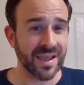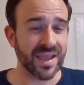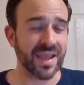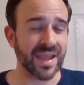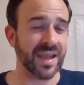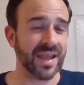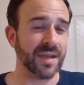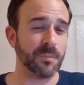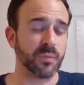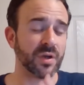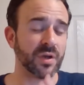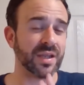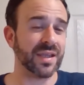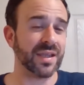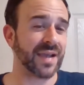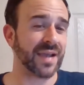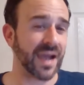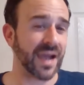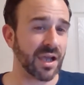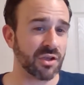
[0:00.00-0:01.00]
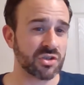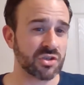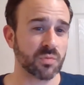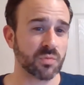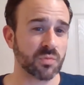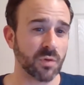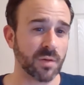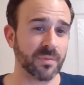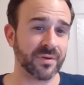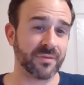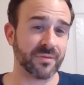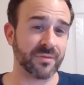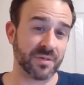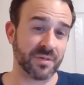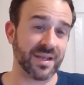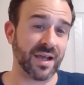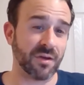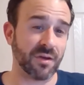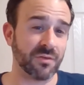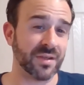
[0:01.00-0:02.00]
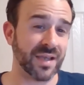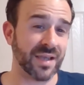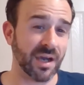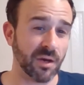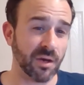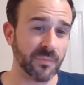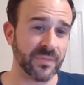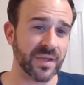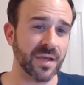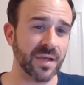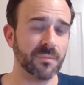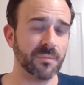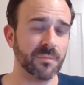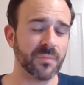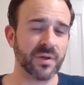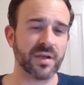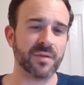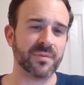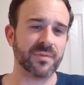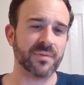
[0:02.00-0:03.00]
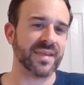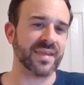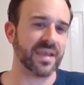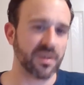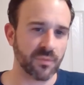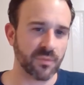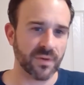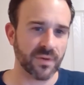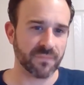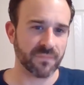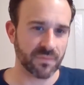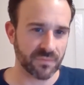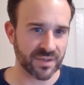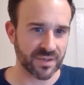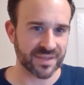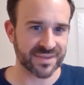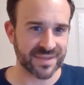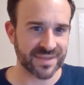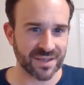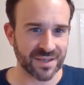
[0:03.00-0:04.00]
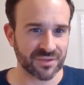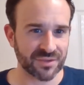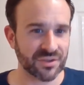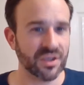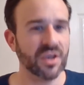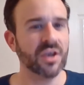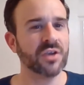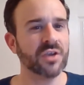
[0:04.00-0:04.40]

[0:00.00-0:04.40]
and bringing in Kyle Schwerber would not only help them, but it would take away from the Red Sox.